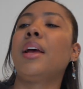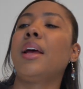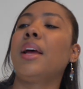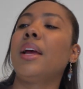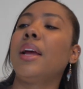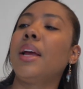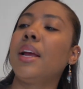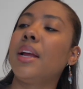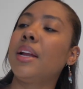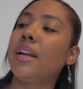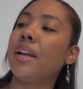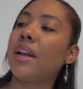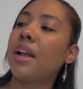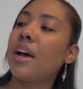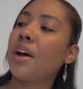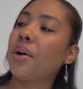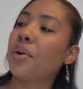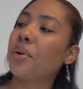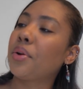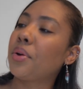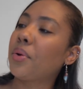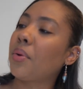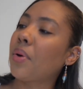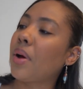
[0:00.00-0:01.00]
And now
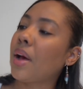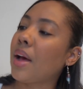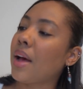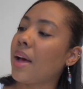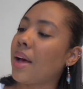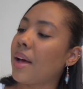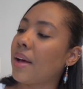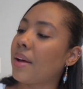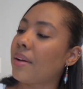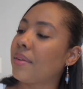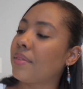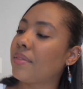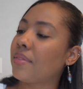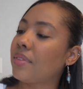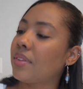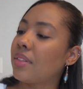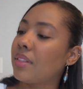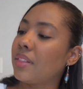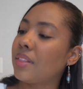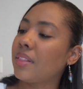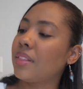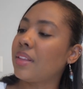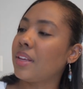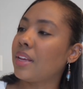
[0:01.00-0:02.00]
you have
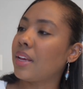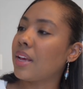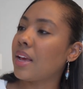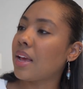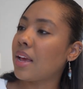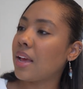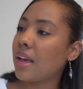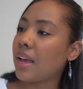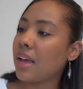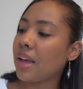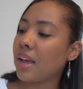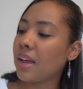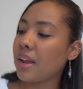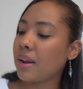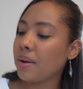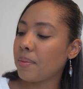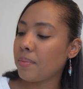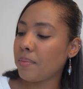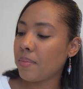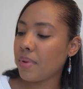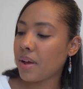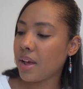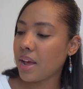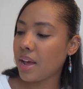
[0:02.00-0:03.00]
the
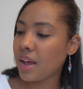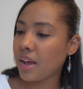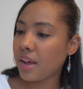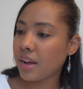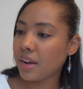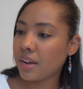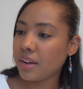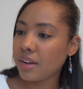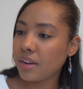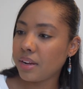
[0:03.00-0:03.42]
handbag.